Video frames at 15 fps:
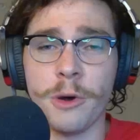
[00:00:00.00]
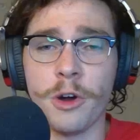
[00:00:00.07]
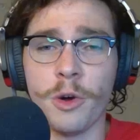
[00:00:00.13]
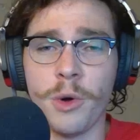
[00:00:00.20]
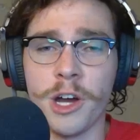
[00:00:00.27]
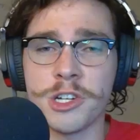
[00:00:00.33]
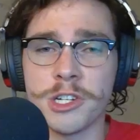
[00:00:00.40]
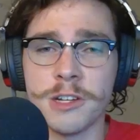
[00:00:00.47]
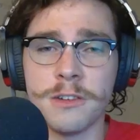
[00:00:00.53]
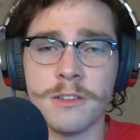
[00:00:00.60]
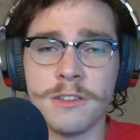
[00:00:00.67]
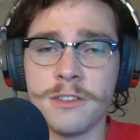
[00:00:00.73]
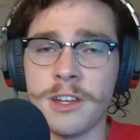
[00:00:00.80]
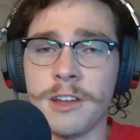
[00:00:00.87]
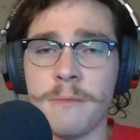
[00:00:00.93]
question,
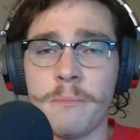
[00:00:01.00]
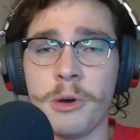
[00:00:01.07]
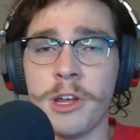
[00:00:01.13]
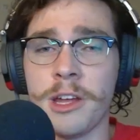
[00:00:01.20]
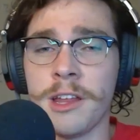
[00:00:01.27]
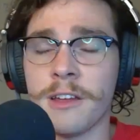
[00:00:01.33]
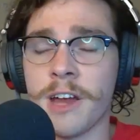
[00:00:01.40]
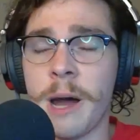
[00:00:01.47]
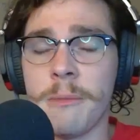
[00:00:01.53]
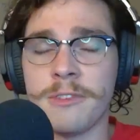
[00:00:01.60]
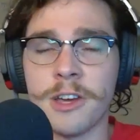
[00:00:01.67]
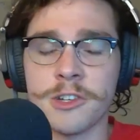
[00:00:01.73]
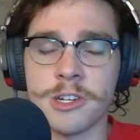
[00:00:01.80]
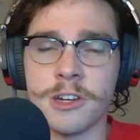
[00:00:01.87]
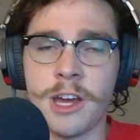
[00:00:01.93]
send it, put it in the comment
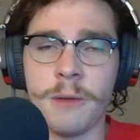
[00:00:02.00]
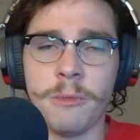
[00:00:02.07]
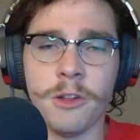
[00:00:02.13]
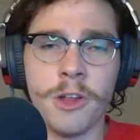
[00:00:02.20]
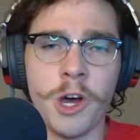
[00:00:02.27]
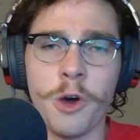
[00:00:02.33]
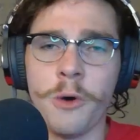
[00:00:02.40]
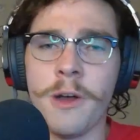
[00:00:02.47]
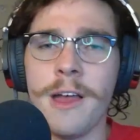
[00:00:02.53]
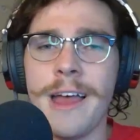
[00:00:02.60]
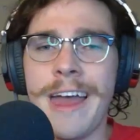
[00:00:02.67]
section down below.